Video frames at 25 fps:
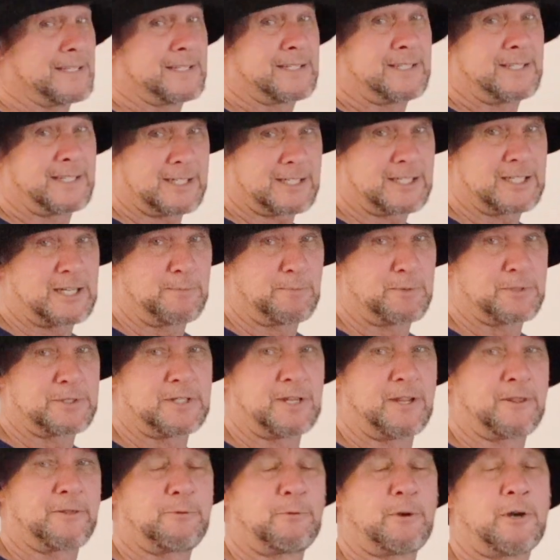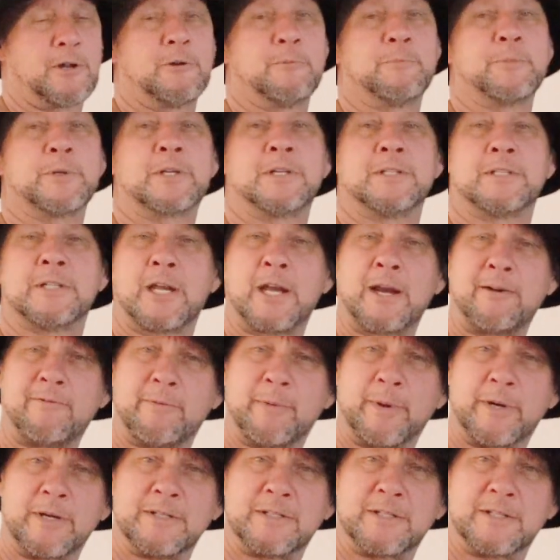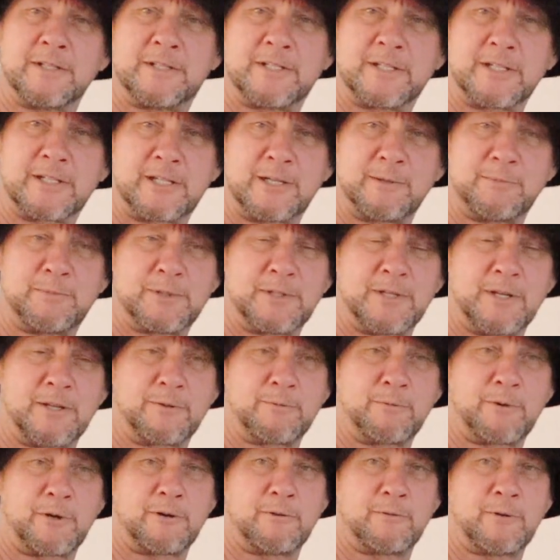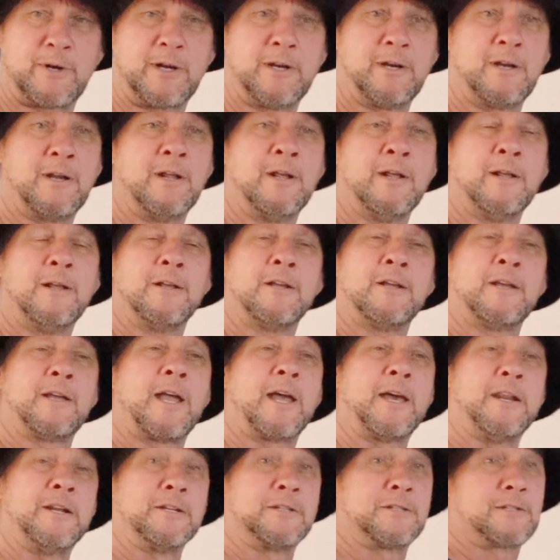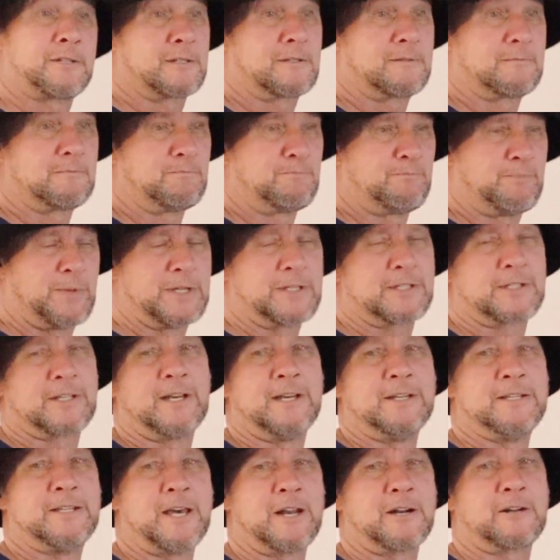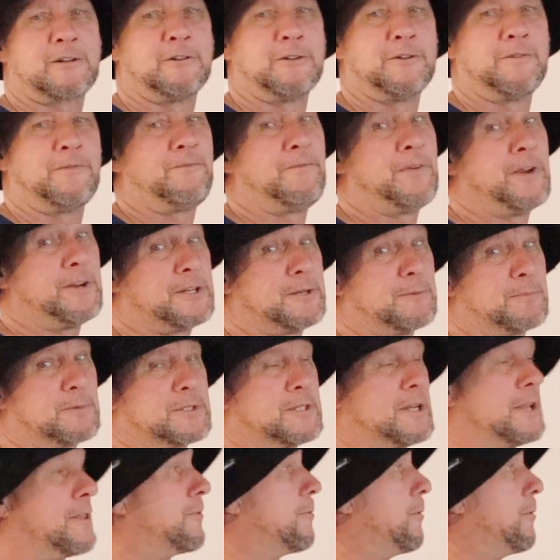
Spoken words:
60% throttle, because everybody's at 60% throttle, right? And it's basically identical at 50%